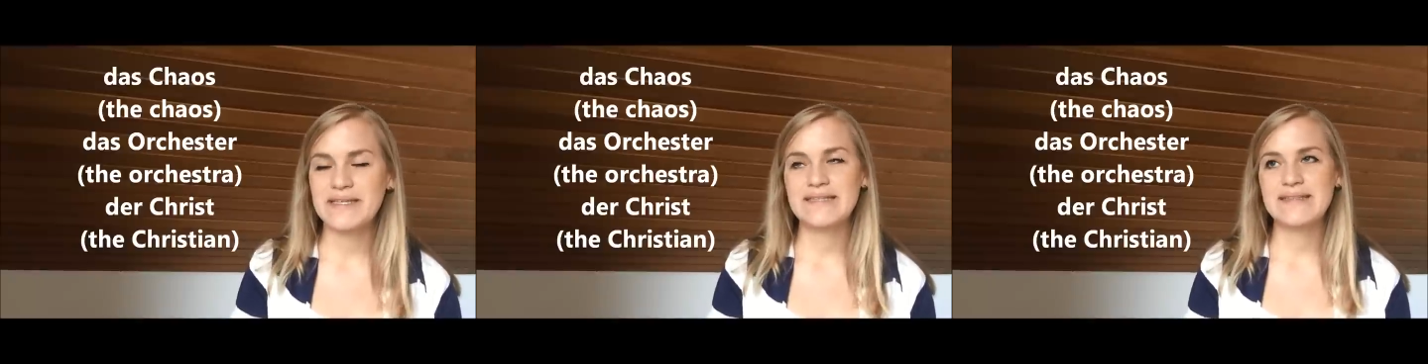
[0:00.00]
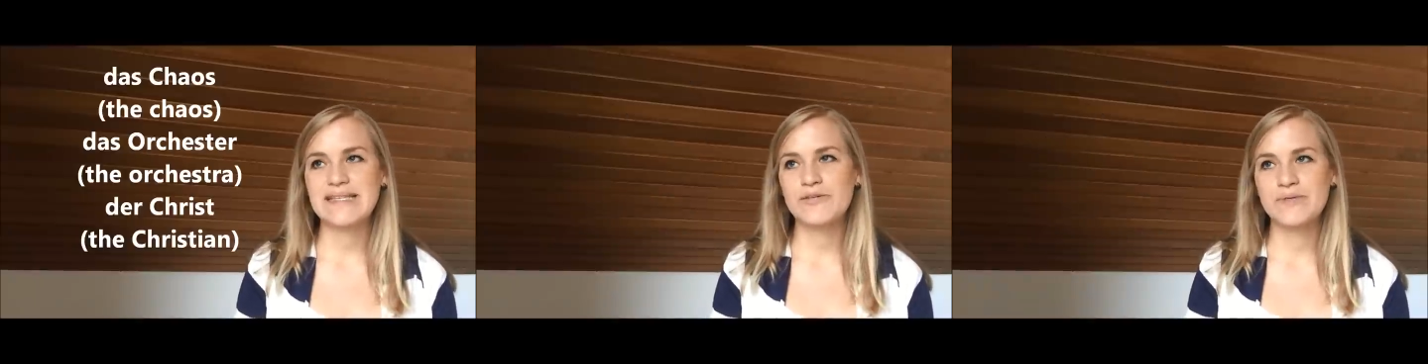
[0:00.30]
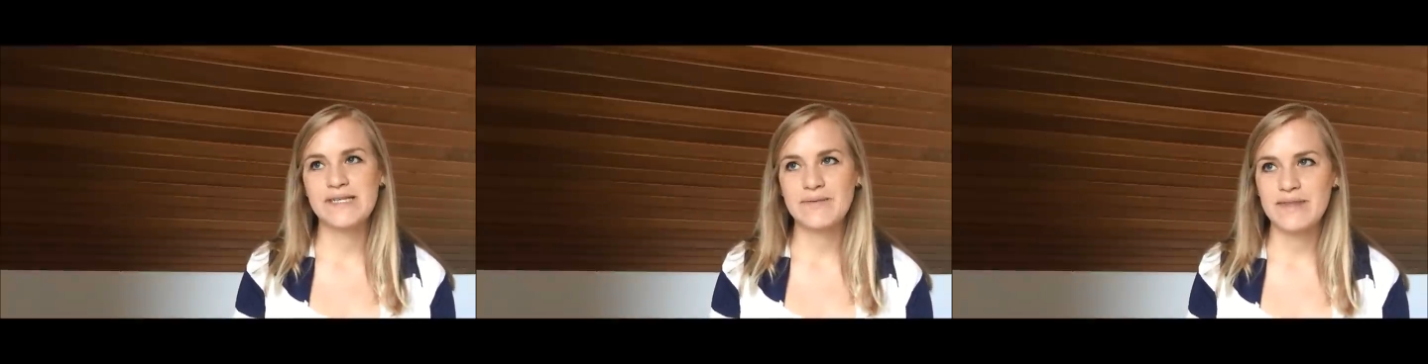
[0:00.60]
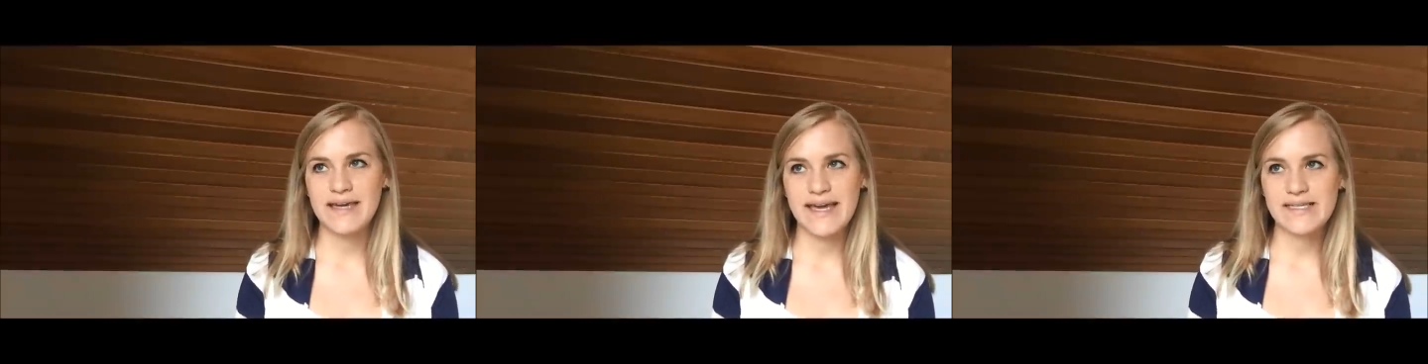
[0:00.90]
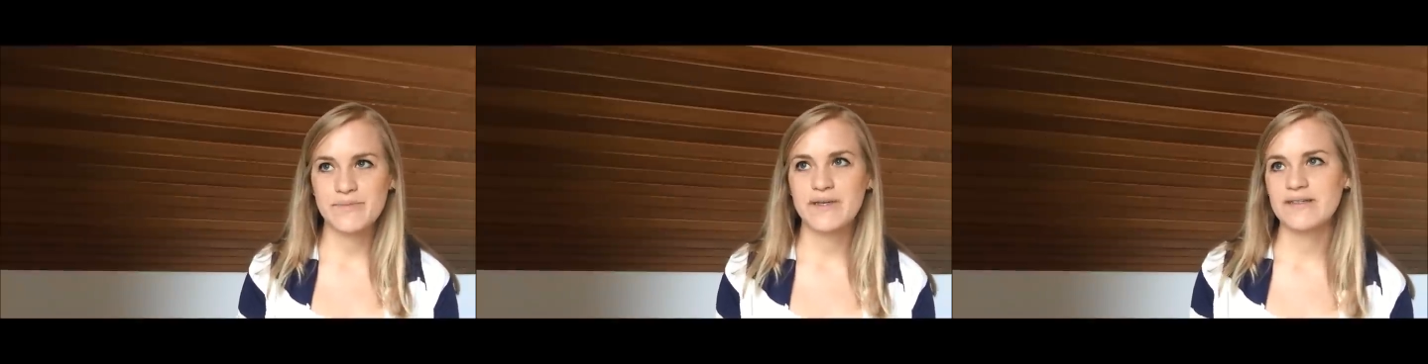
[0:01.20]
But that's always going to be the
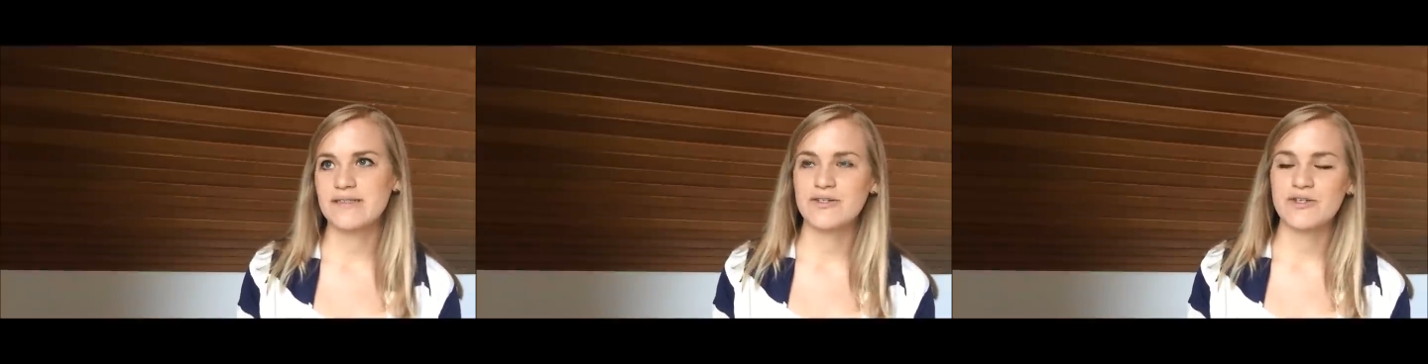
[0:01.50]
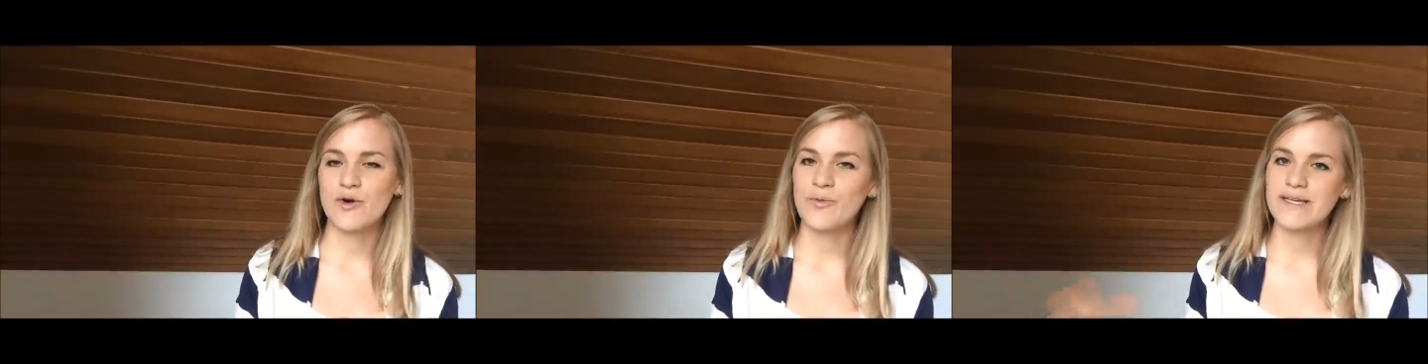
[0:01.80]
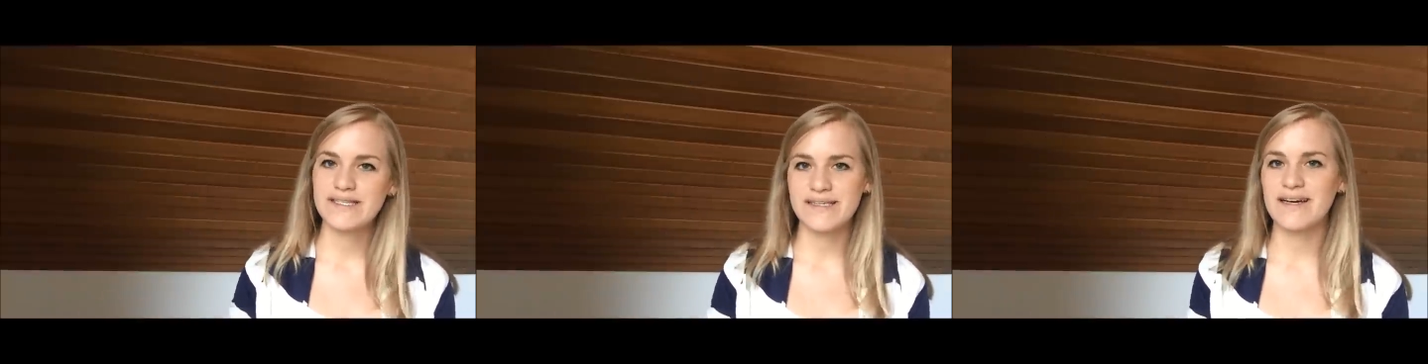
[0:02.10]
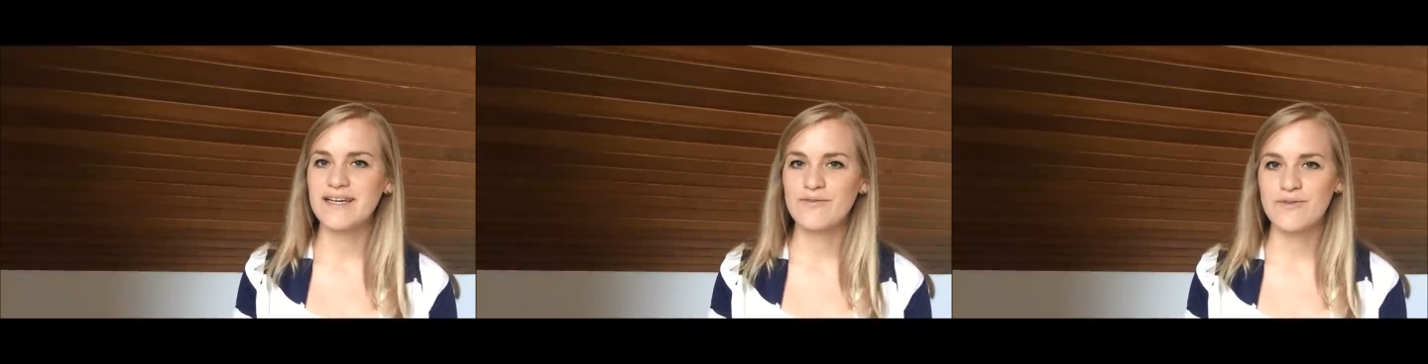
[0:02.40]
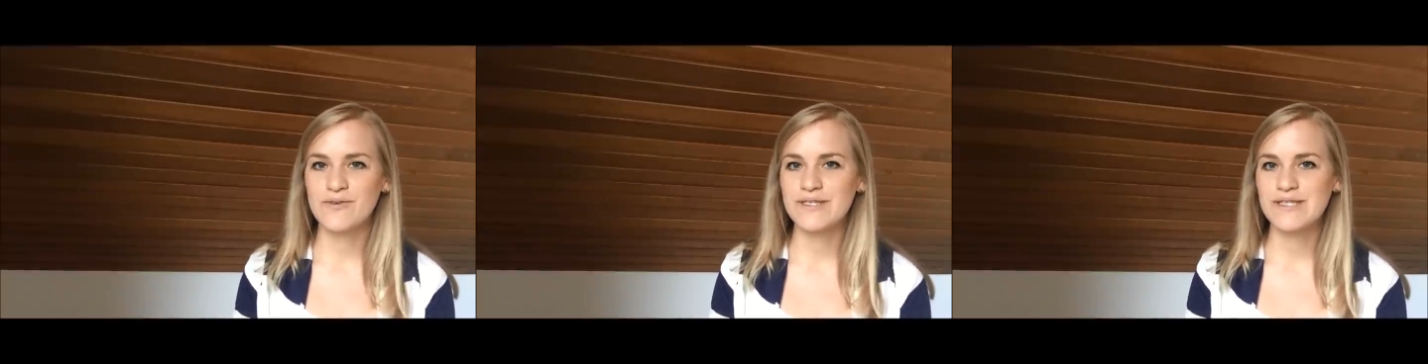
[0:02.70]
case because there's always
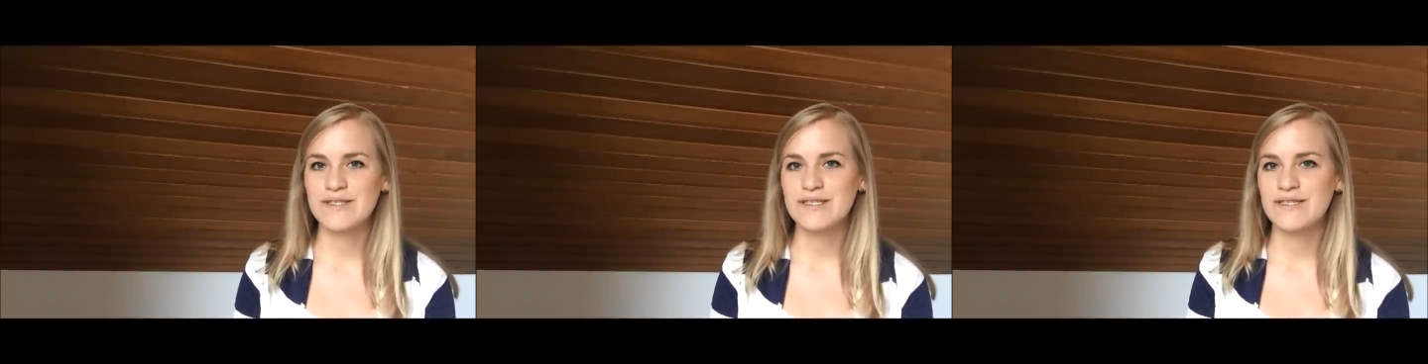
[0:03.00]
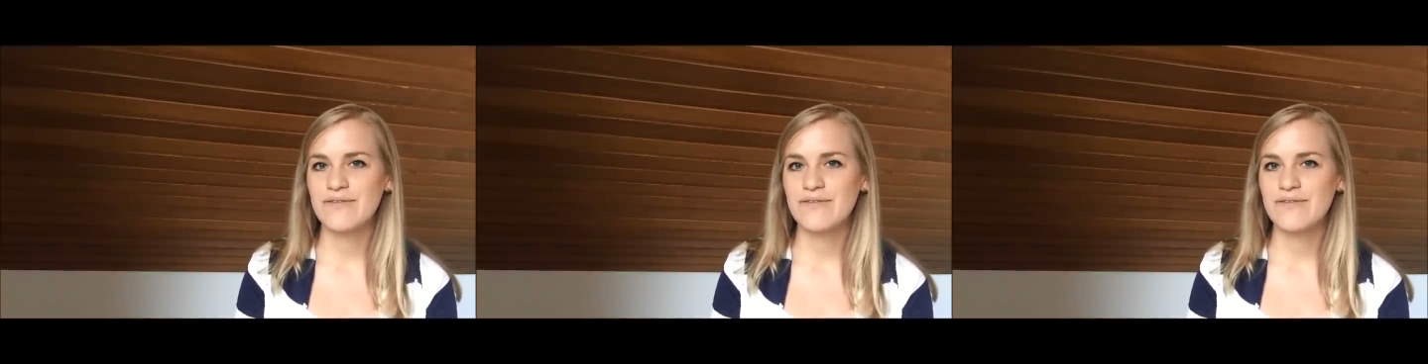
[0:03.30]
influence.